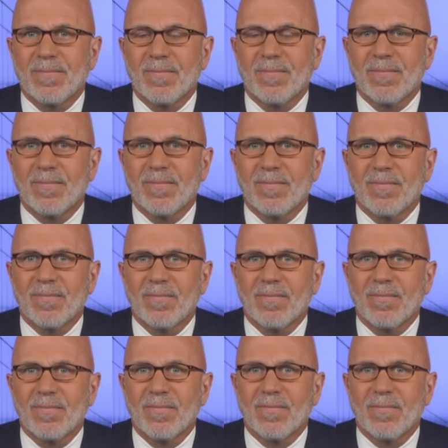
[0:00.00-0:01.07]

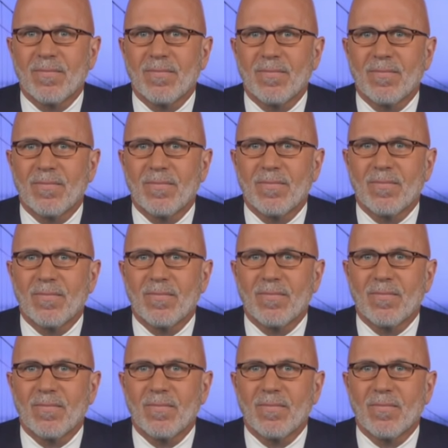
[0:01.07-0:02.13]

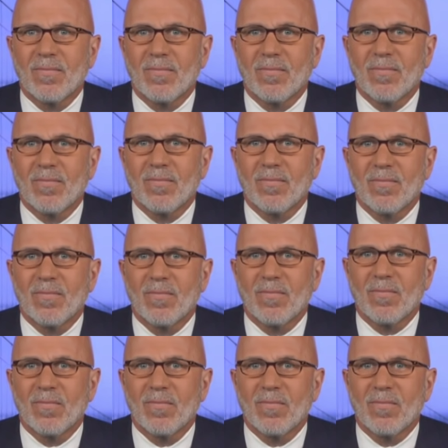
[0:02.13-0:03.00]
The person shown says nothing.